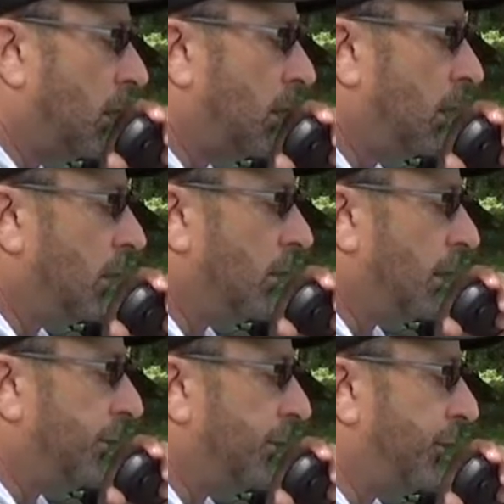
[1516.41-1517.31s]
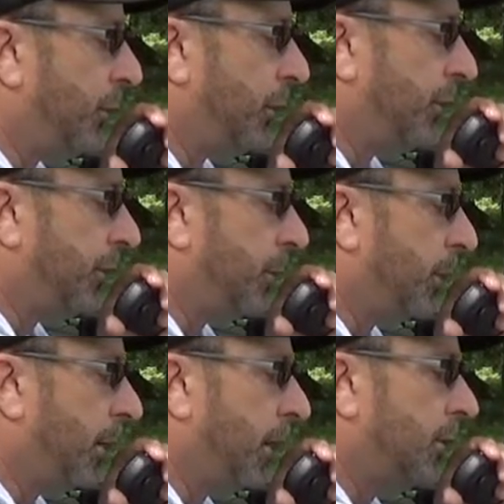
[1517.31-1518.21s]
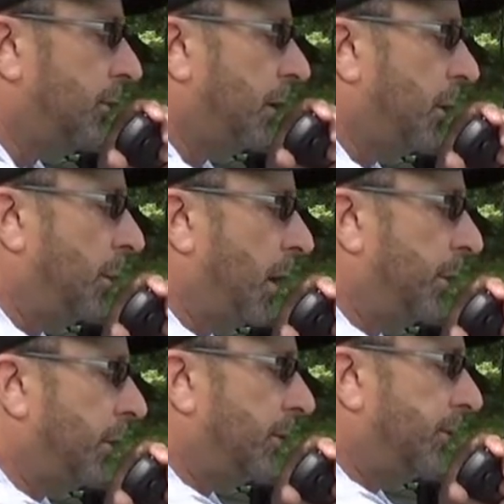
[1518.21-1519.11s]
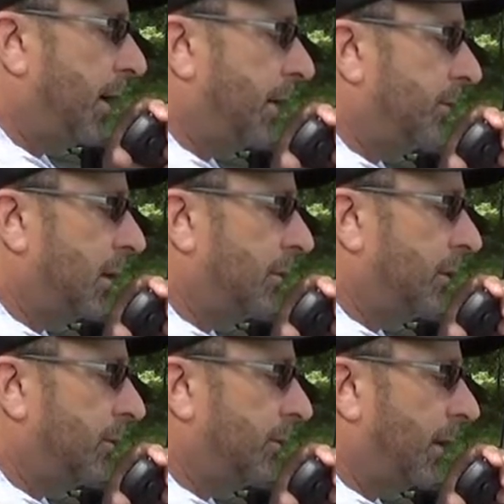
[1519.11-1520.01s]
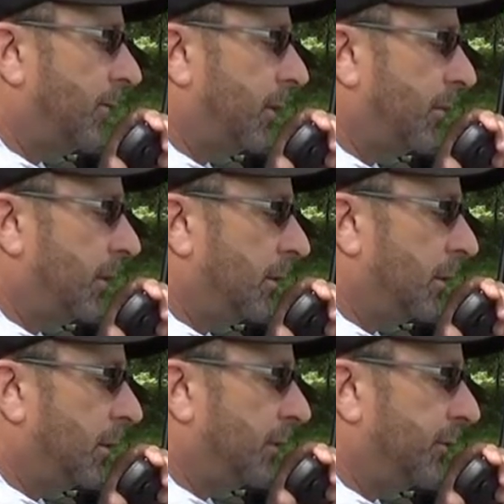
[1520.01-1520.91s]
Uh, Kilo Alpha 4, November X-ray Papa 5757 uh, five, here in the uh,